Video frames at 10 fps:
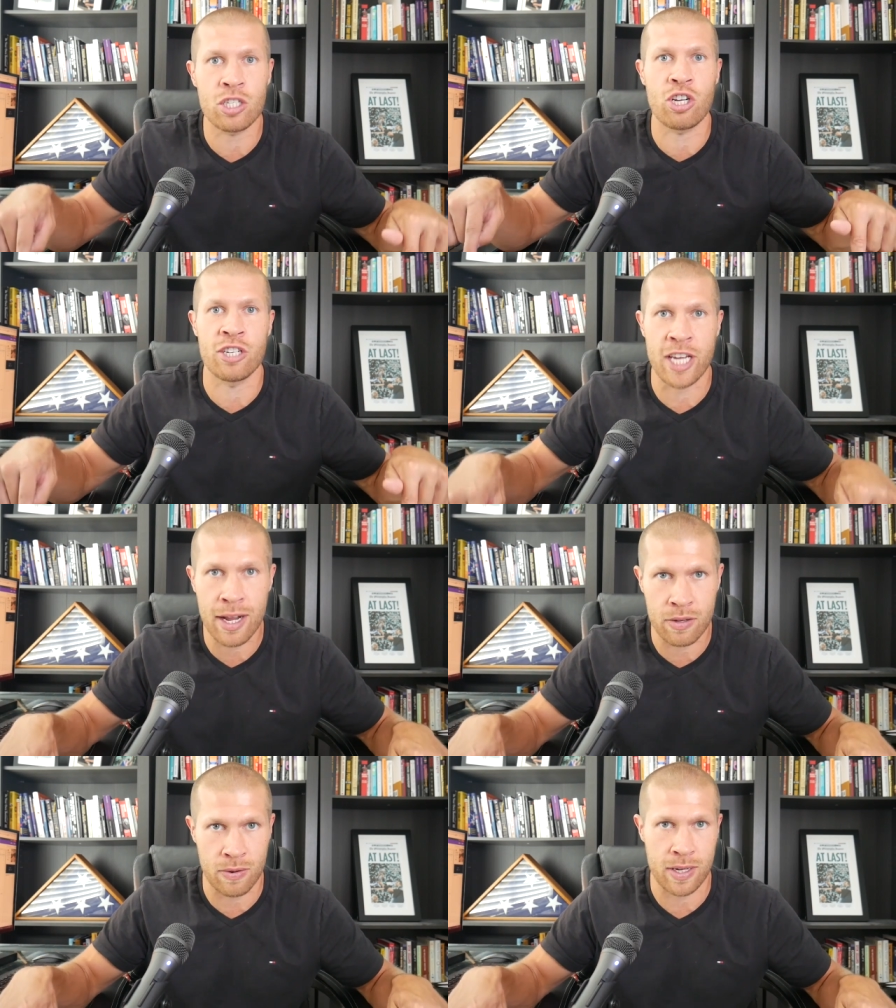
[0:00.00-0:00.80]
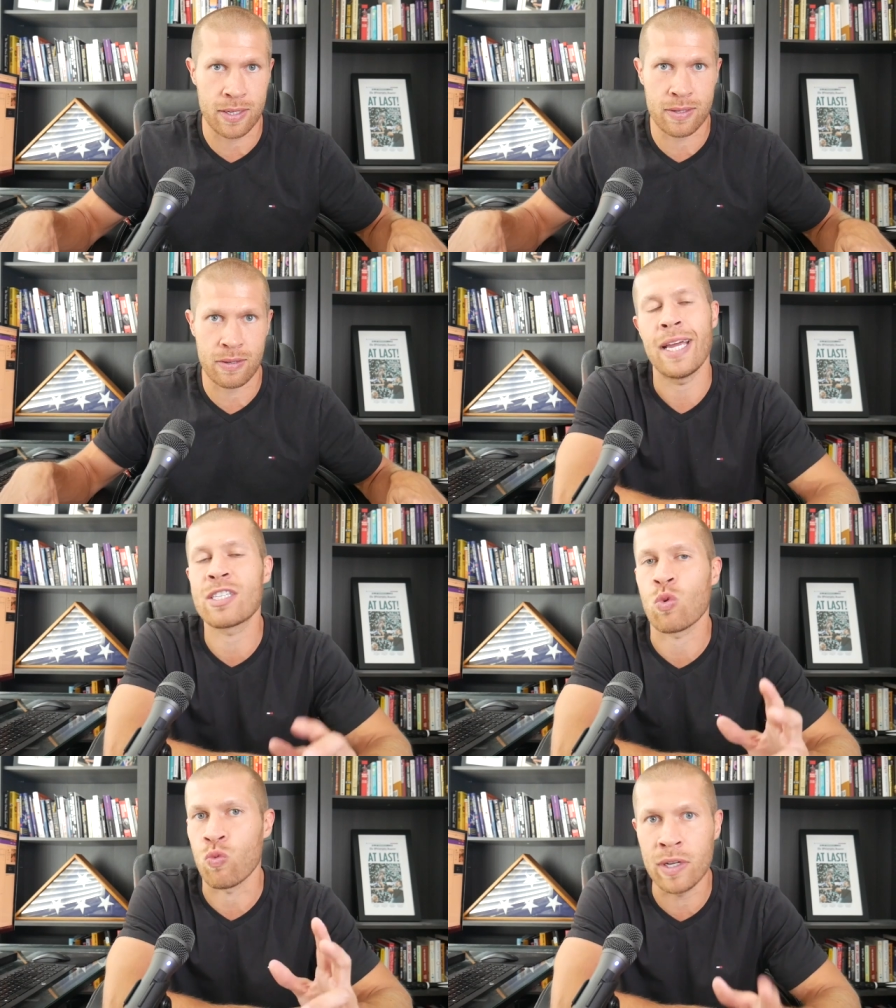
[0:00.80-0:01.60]
trajectories. It's
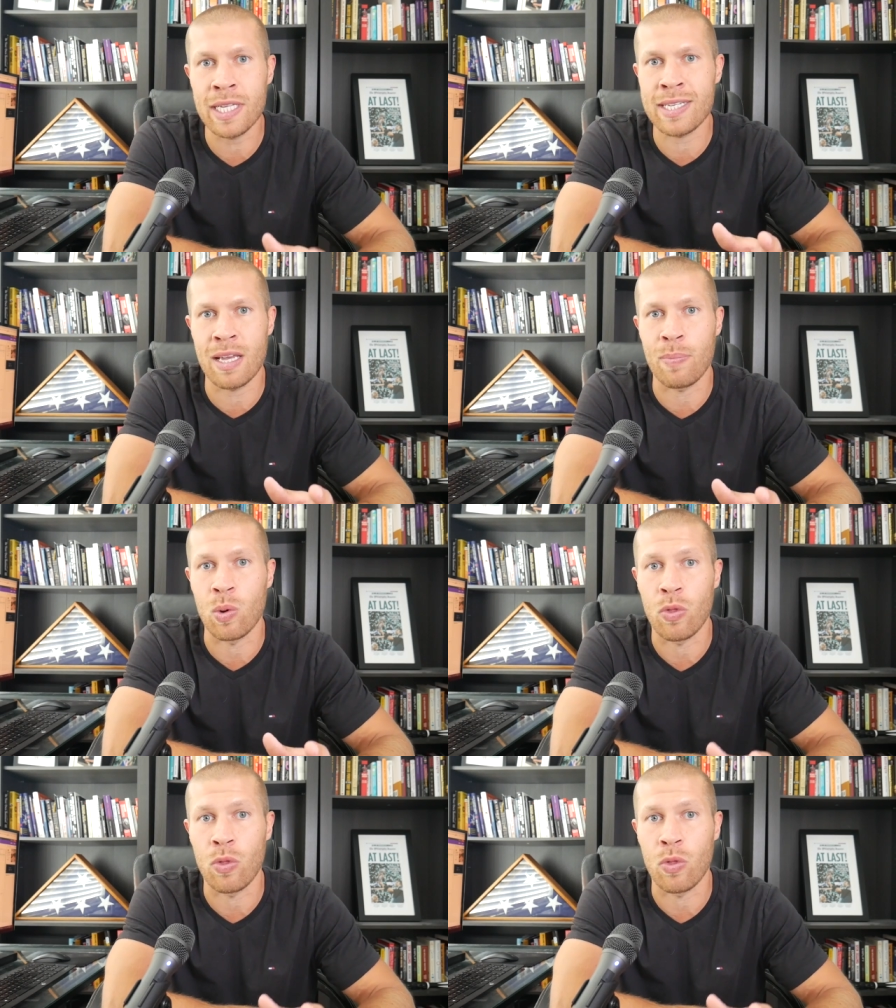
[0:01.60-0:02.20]
really simple.